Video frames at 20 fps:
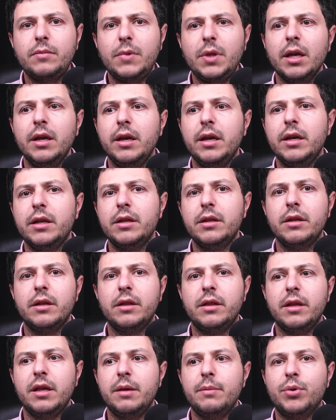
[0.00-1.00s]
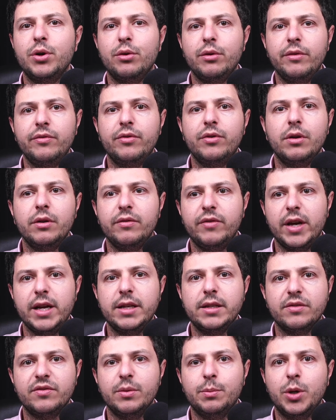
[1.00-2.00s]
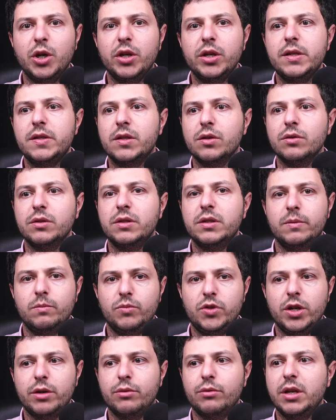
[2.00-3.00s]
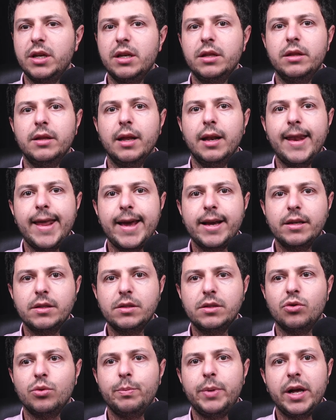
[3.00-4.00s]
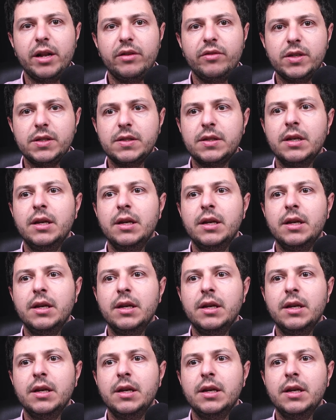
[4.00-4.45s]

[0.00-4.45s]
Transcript: in the peripheral veins of the body, so generally in the legs or pelvis.